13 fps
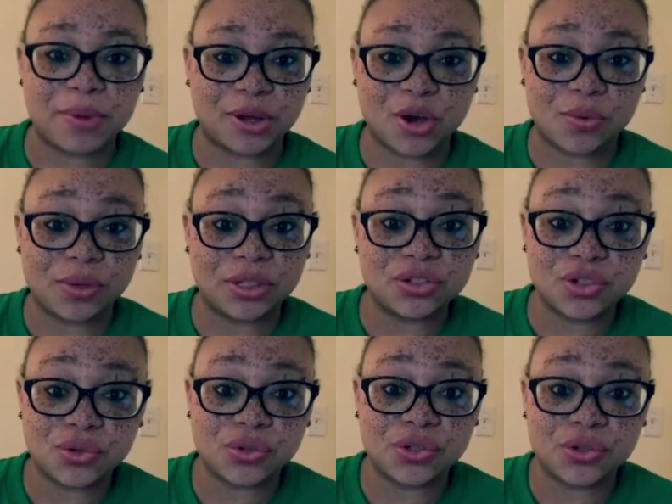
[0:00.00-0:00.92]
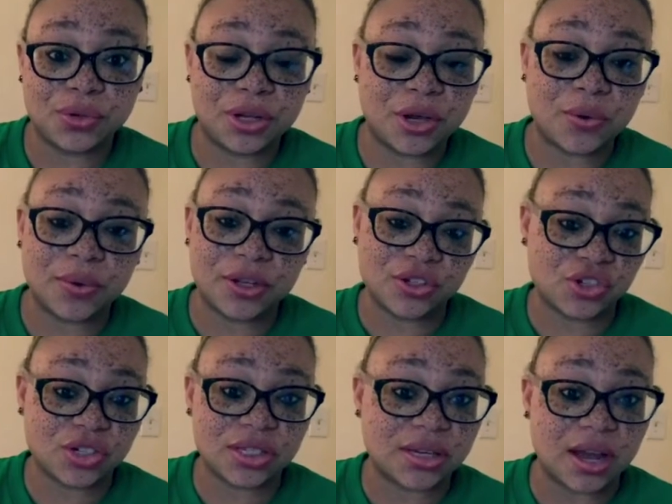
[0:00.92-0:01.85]
But going to a studio is
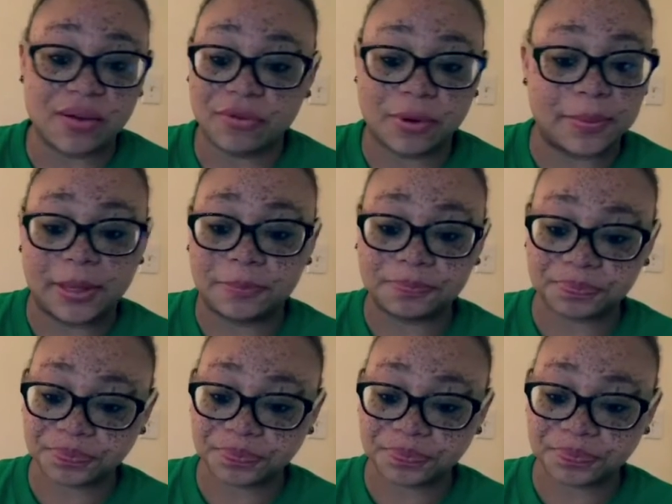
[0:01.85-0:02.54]
just not for me.